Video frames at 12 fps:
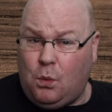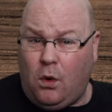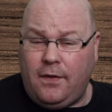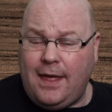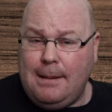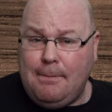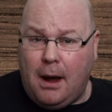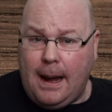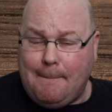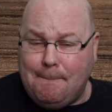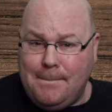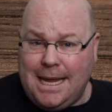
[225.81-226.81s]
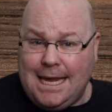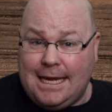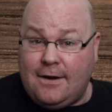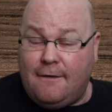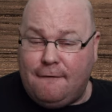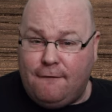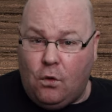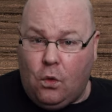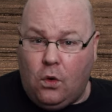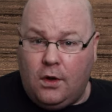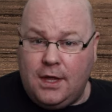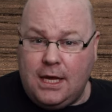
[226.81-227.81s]
what they might mean
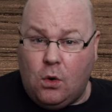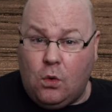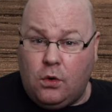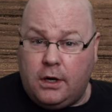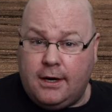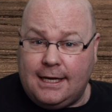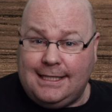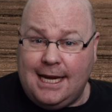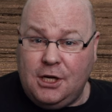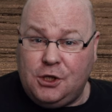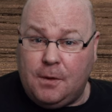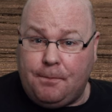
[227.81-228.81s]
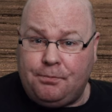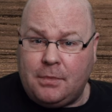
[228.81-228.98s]
for the organisation.